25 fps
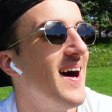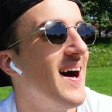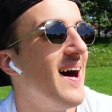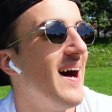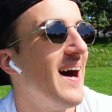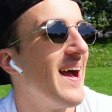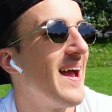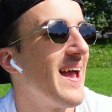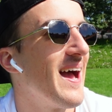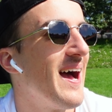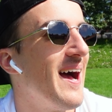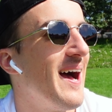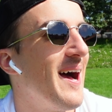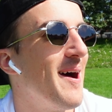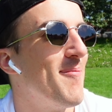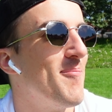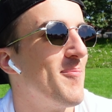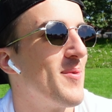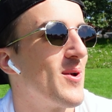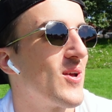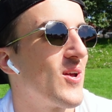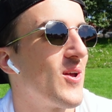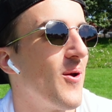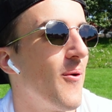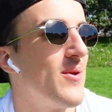I
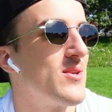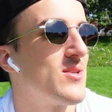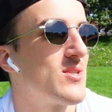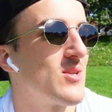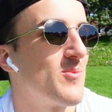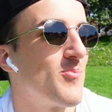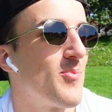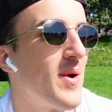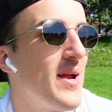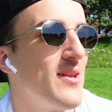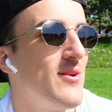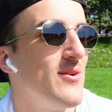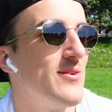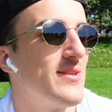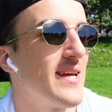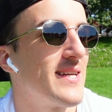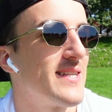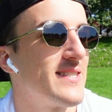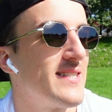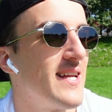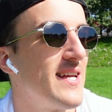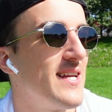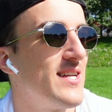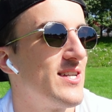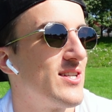am going to a brand new
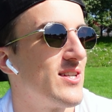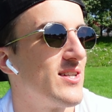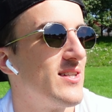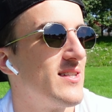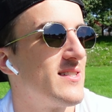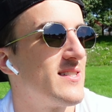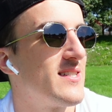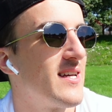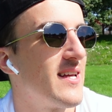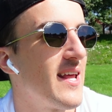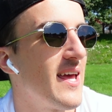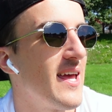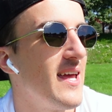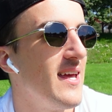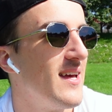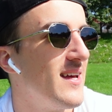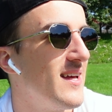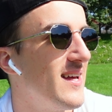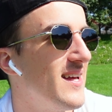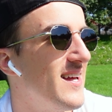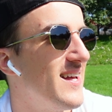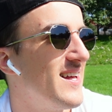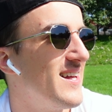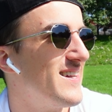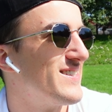destination today.
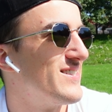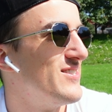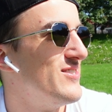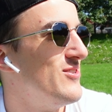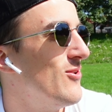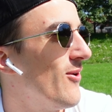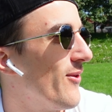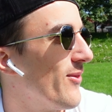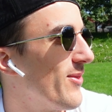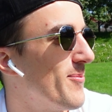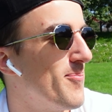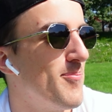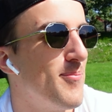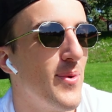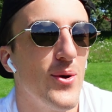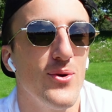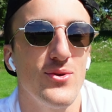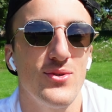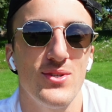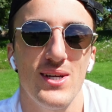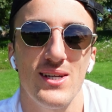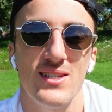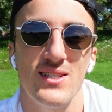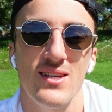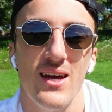It's not the
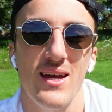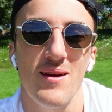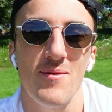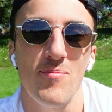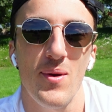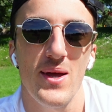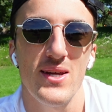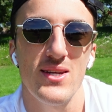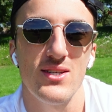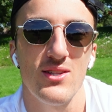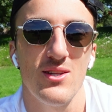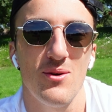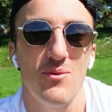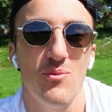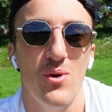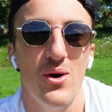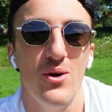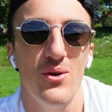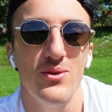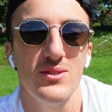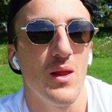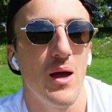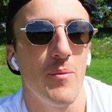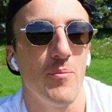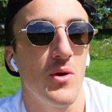most exciting place in the
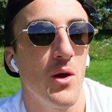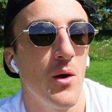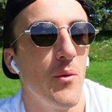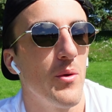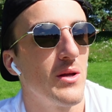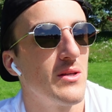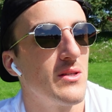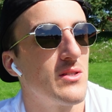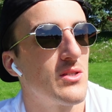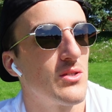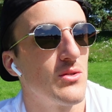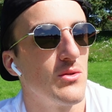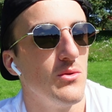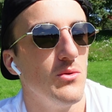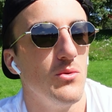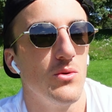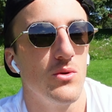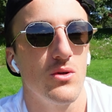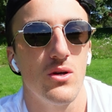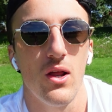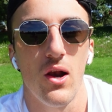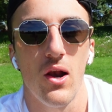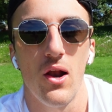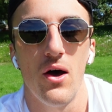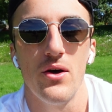world. I'm going
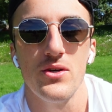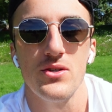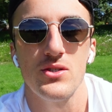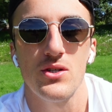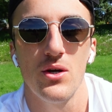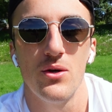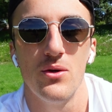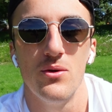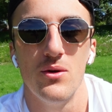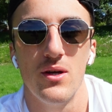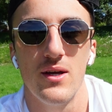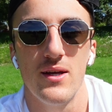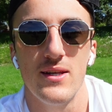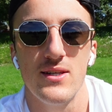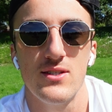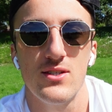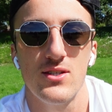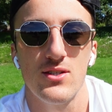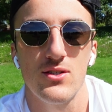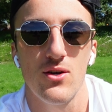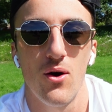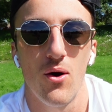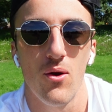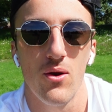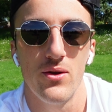to Glasgow in
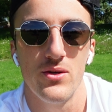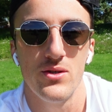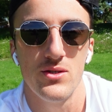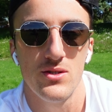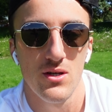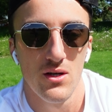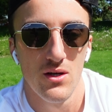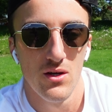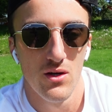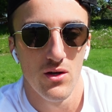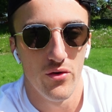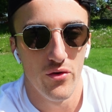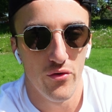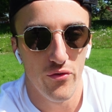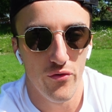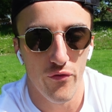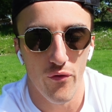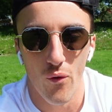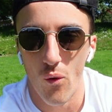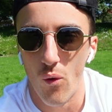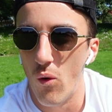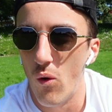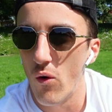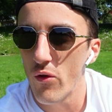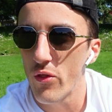Scotland
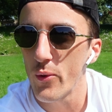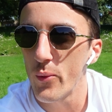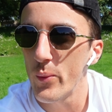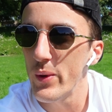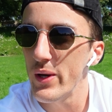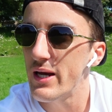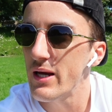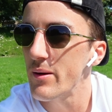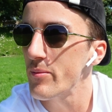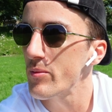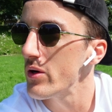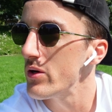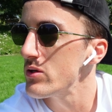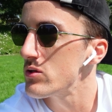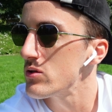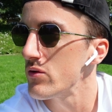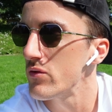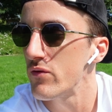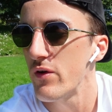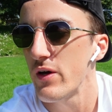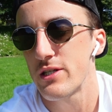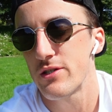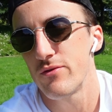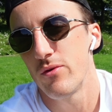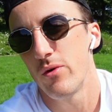for the weekend. I'm going to a
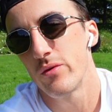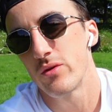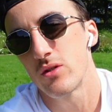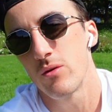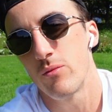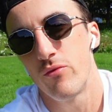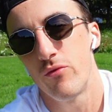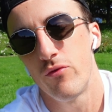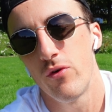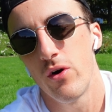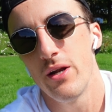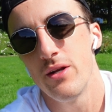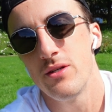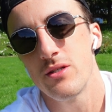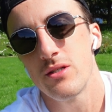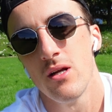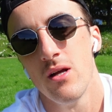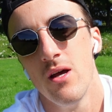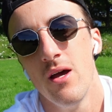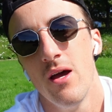festival with some friends,